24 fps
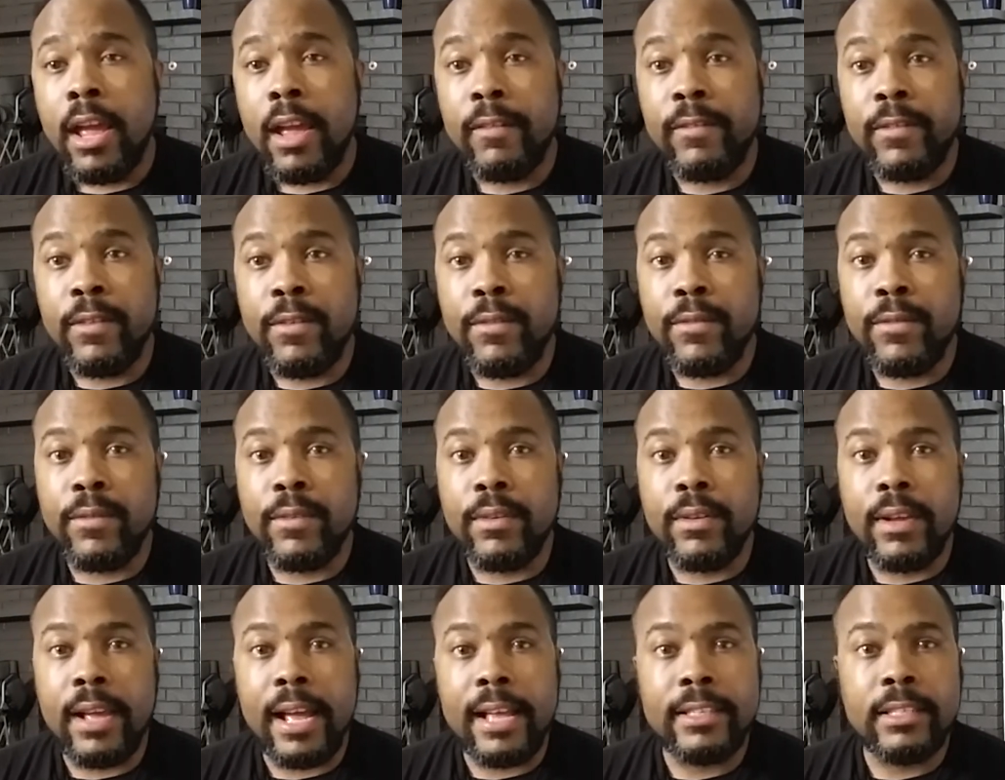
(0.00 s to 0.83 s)
if you
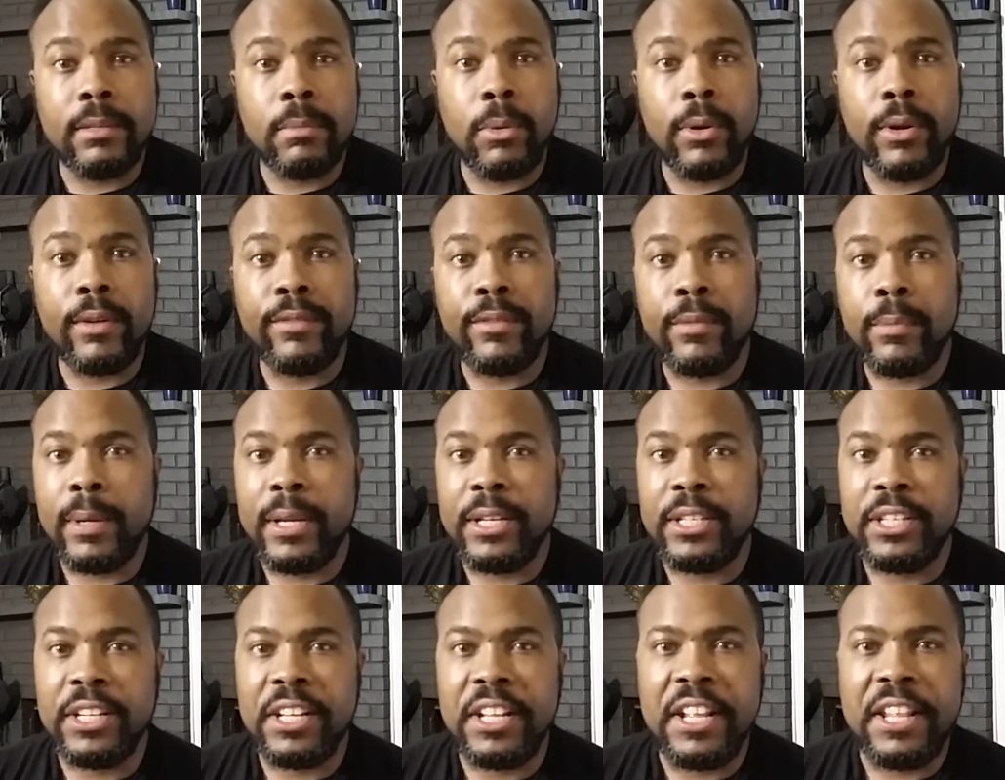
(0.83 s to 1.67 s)
got some more
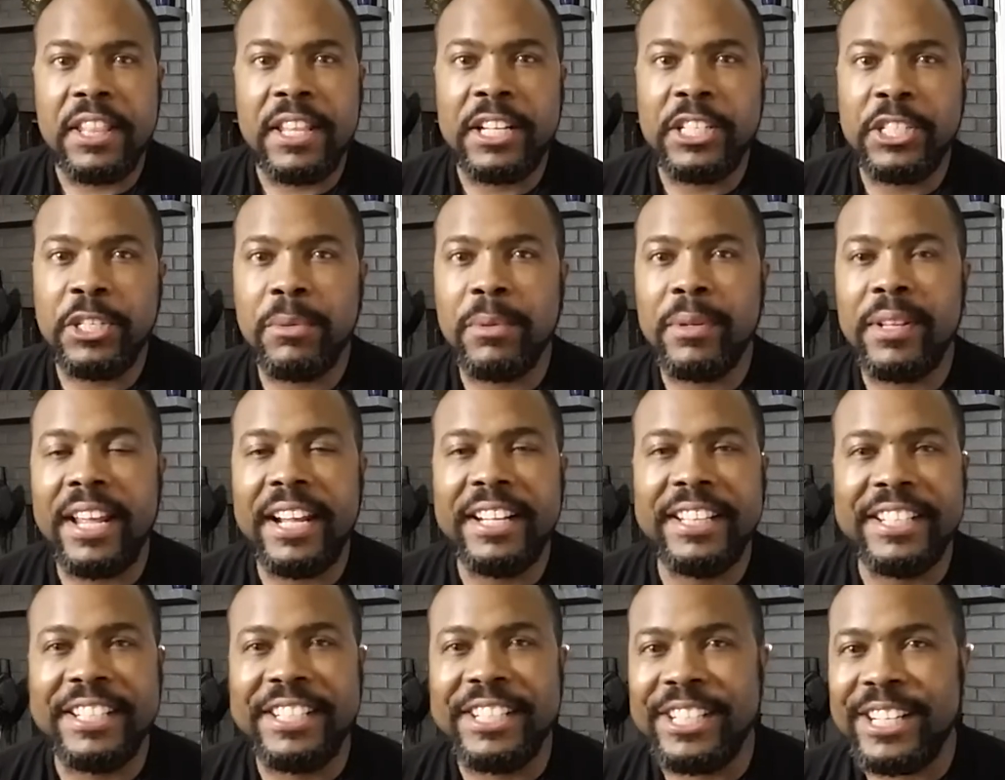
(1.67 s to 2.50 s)
information that you would
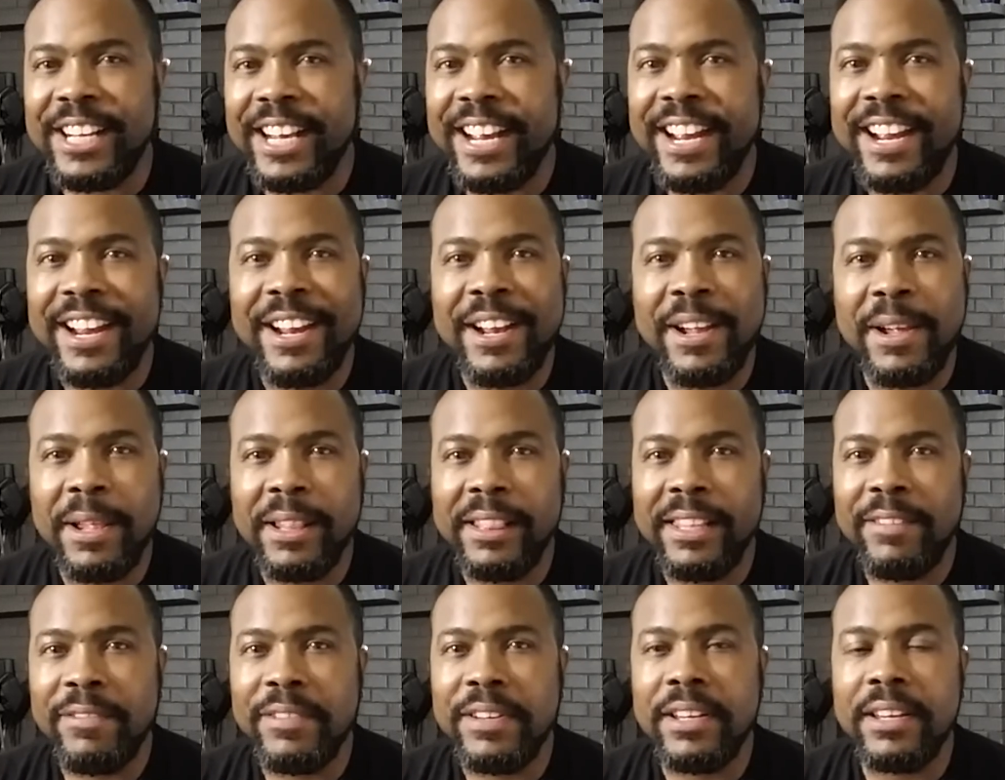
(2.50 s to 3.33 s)
like to share,
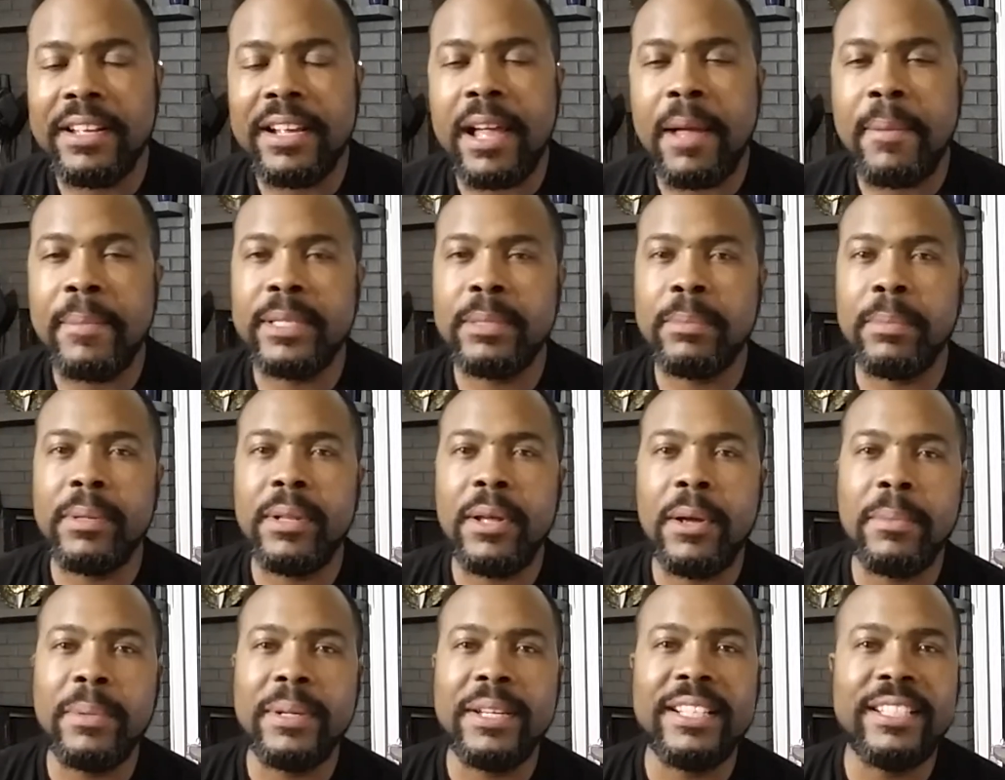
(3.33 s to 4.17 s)
leave it in the comments
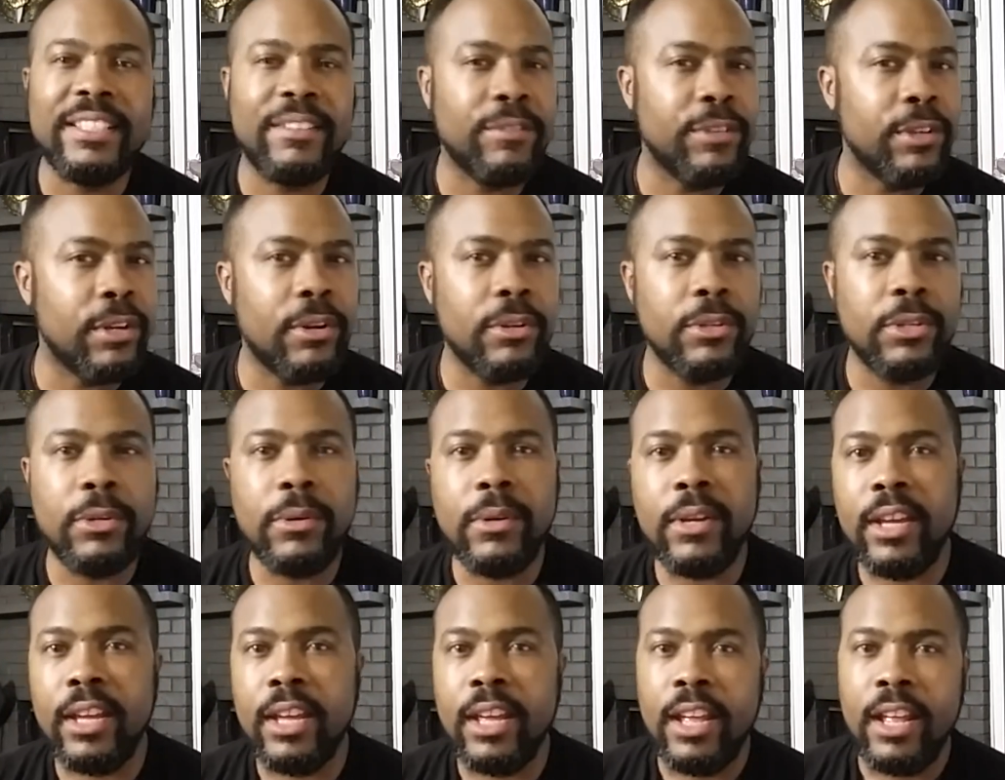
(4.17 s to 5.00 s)
below, because if you don't
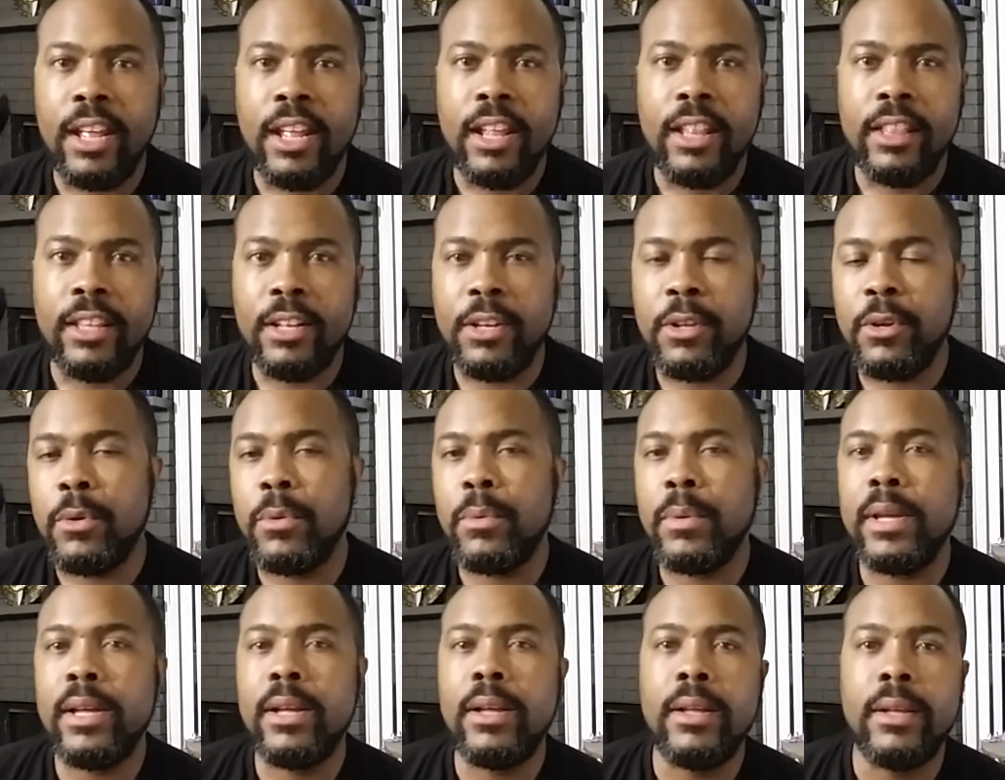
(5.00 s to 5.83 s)
do it, then
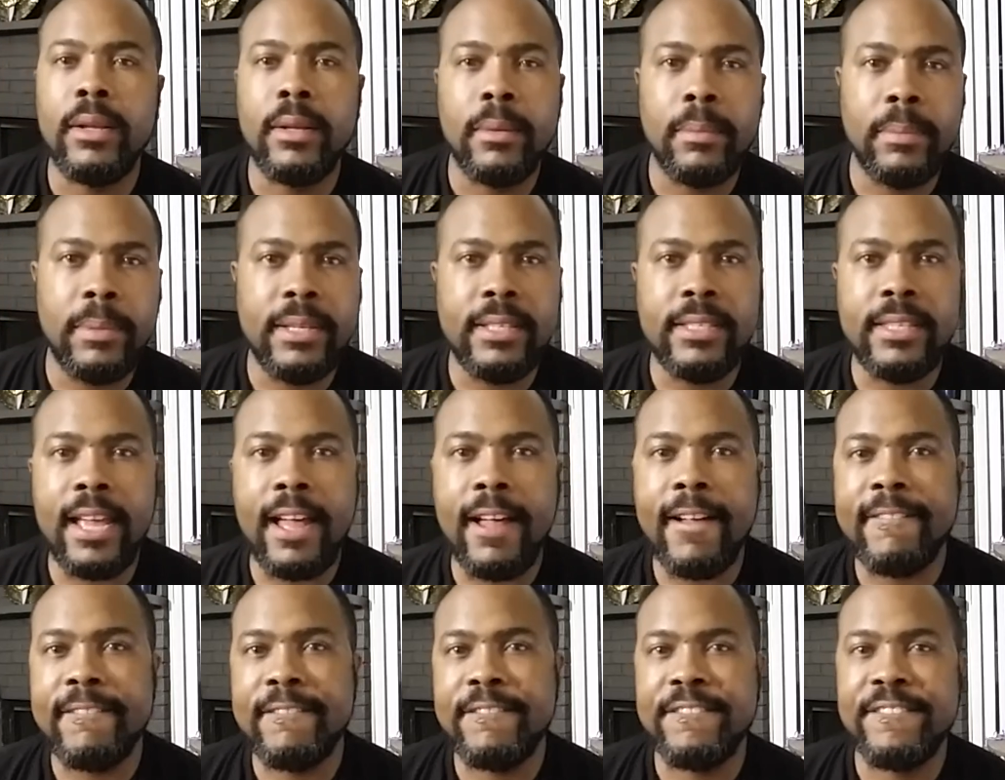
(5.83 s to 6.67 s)
who will? Peace
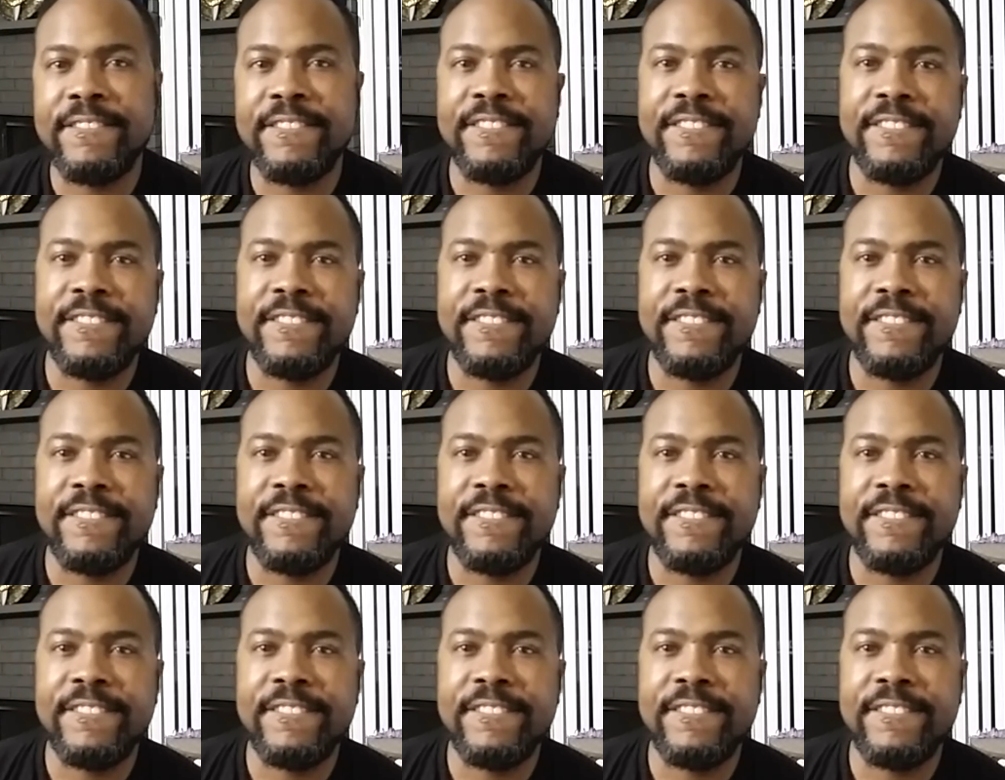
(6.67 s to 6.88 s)
out.